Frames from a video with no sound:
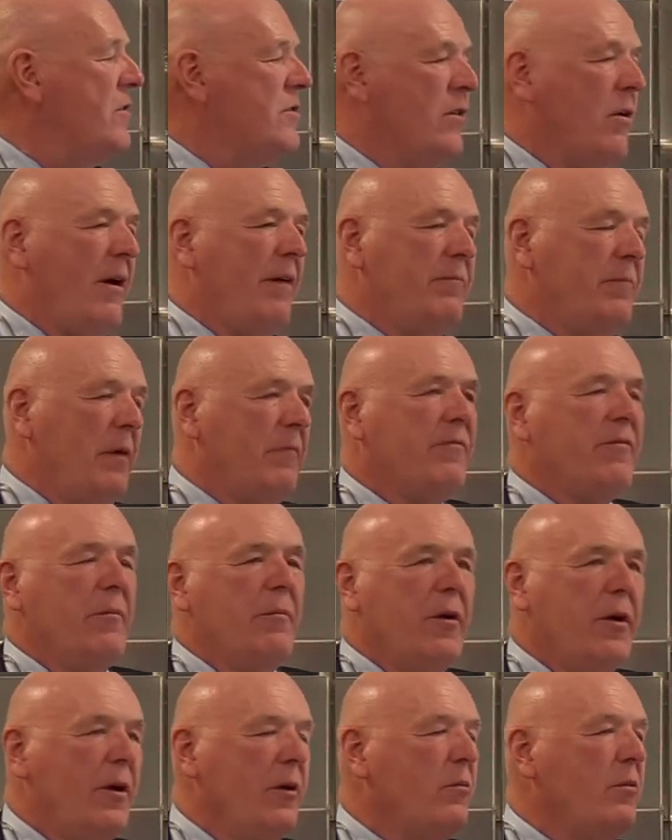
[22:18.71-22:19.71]
so I'm, I'm
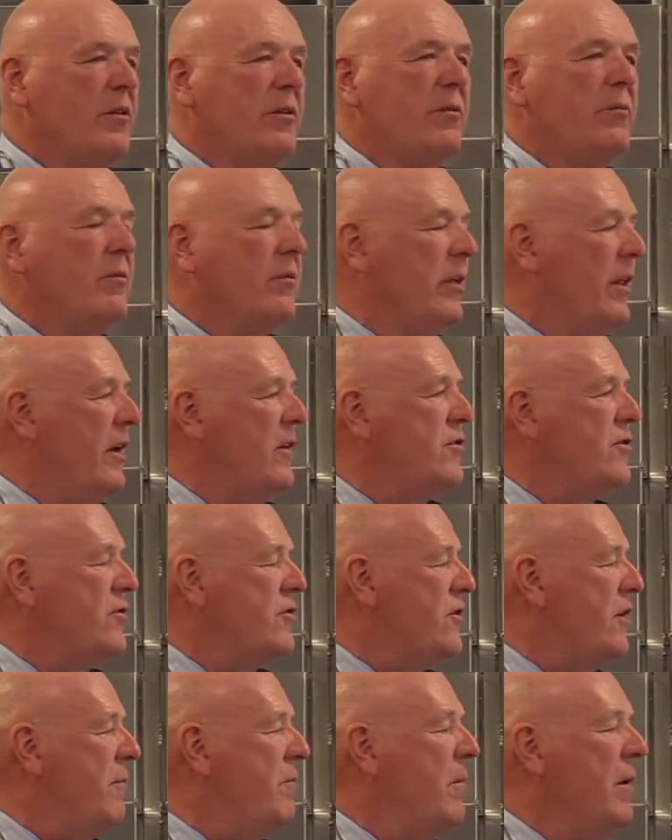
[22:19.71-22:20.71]
familiar with the
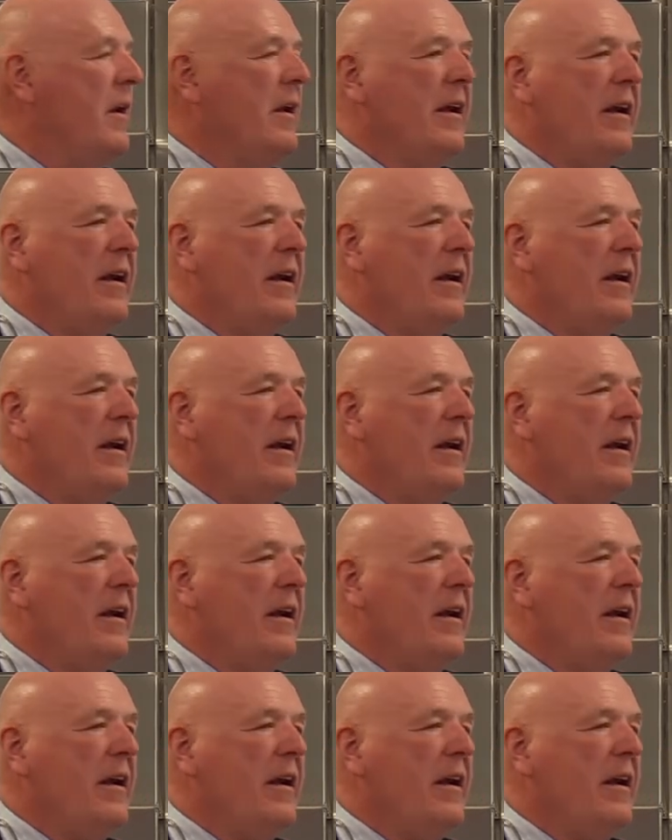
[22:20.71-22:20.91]
relationship.